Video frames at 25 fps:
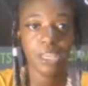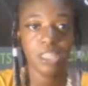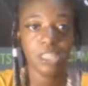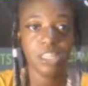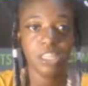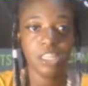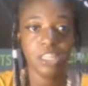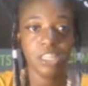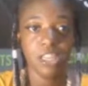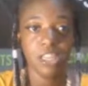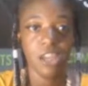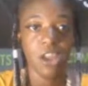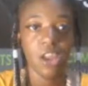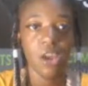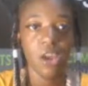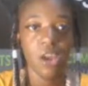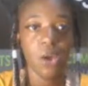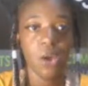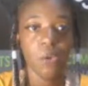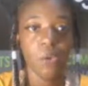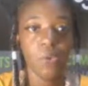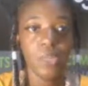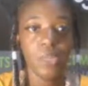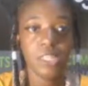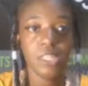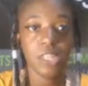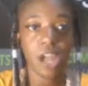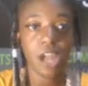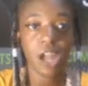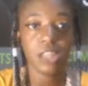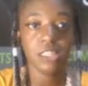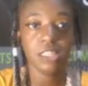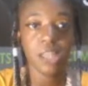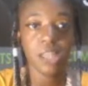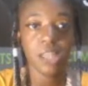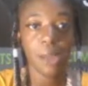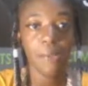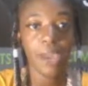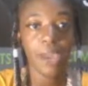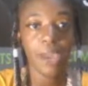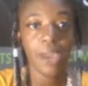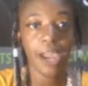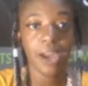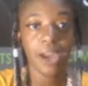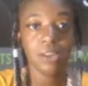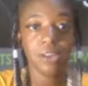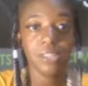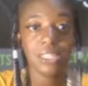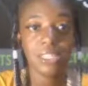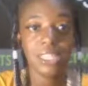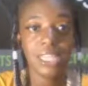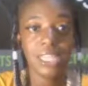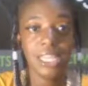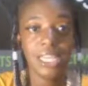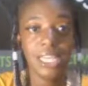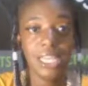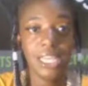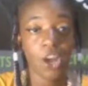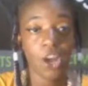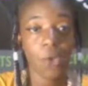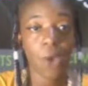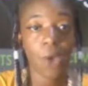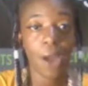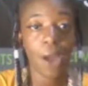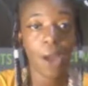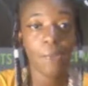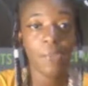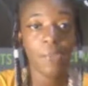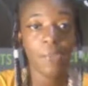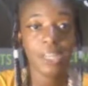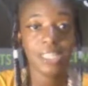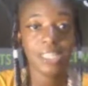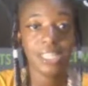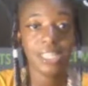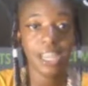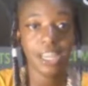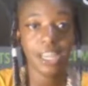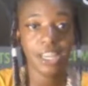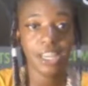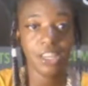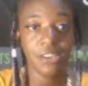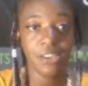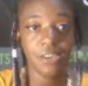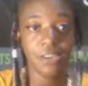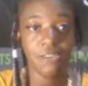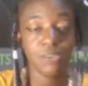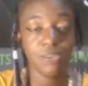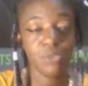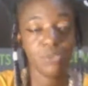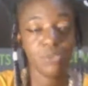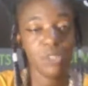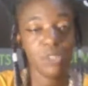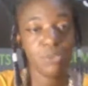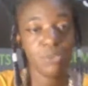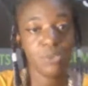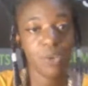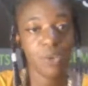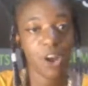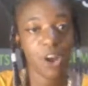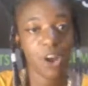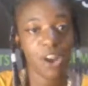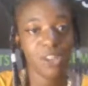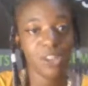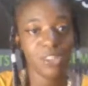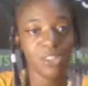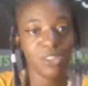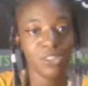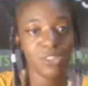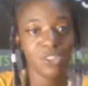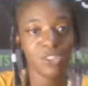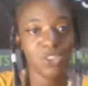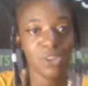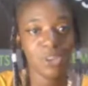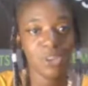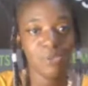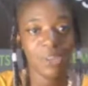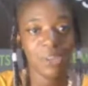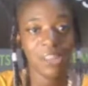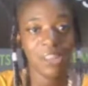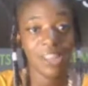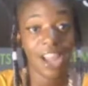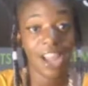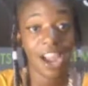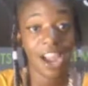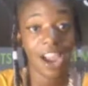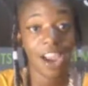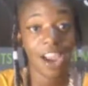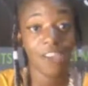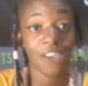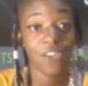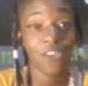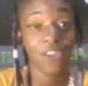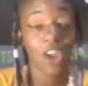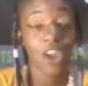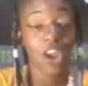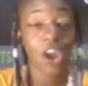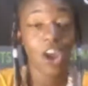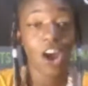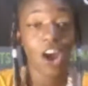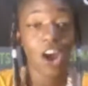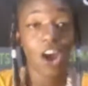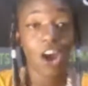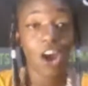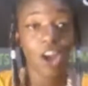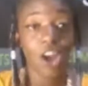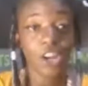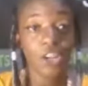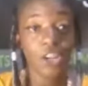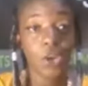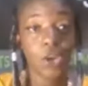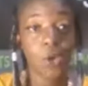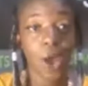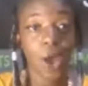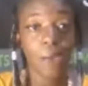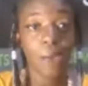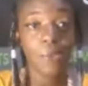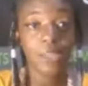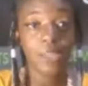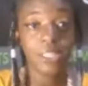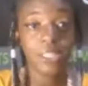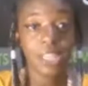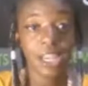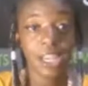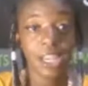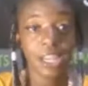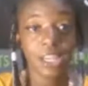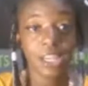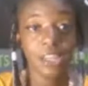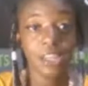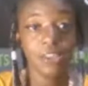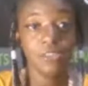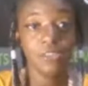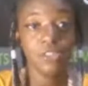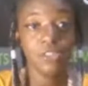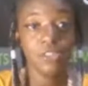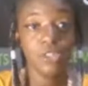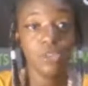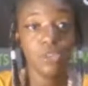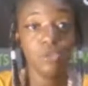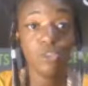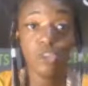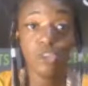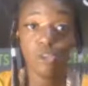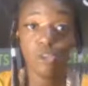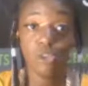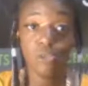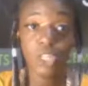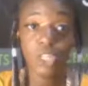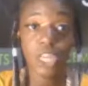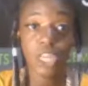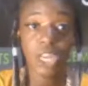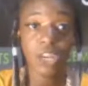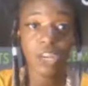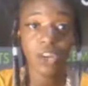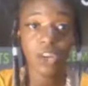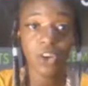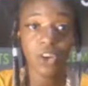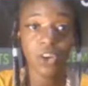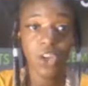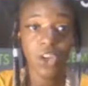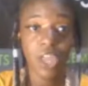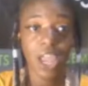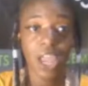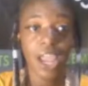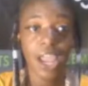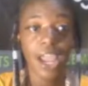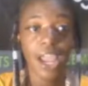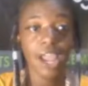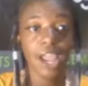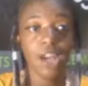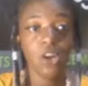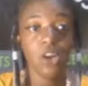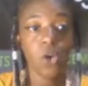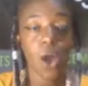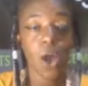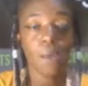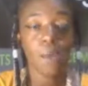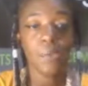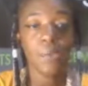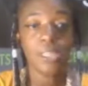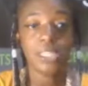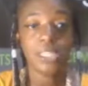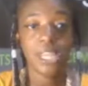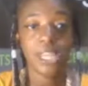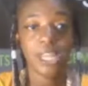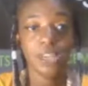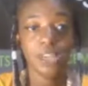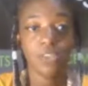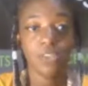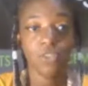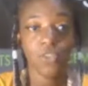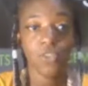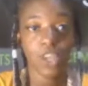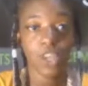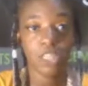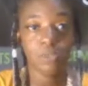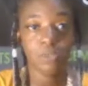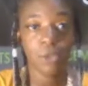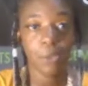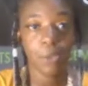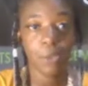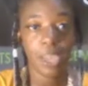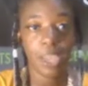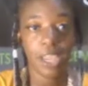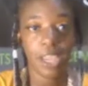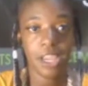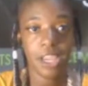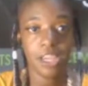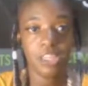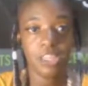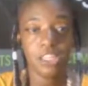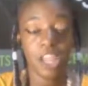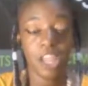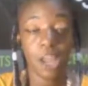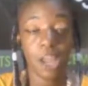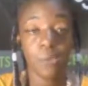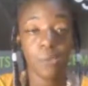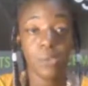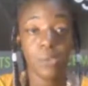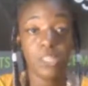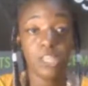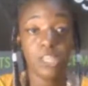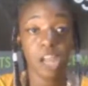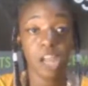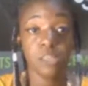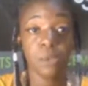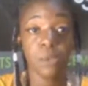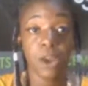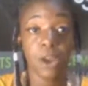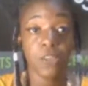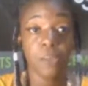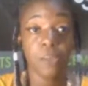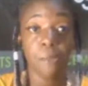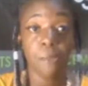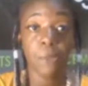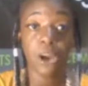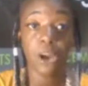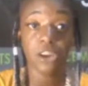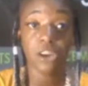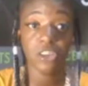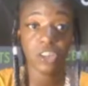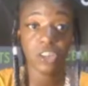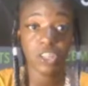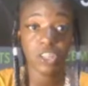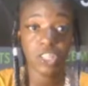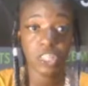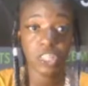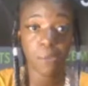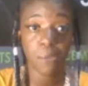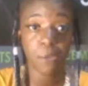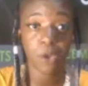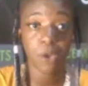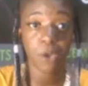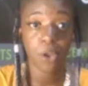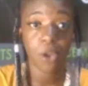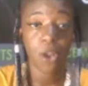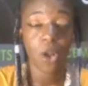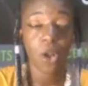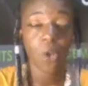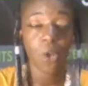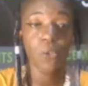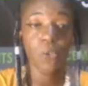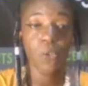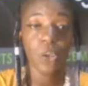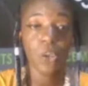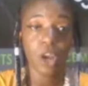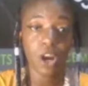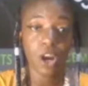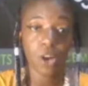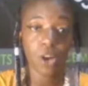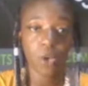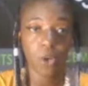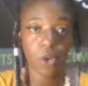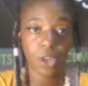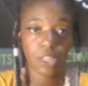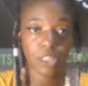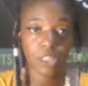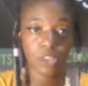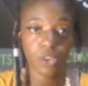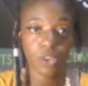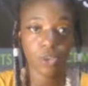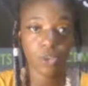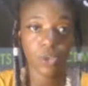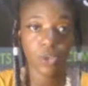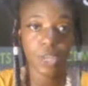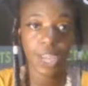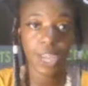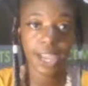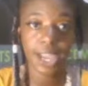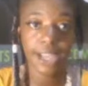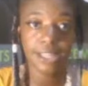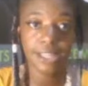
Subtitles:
We talked about CEMT, the Co-op Executives, which we were also streaming live on Co-op Executives YouTube channel and Co-op Executives Facebook page. And we talked about the partnership we are going to create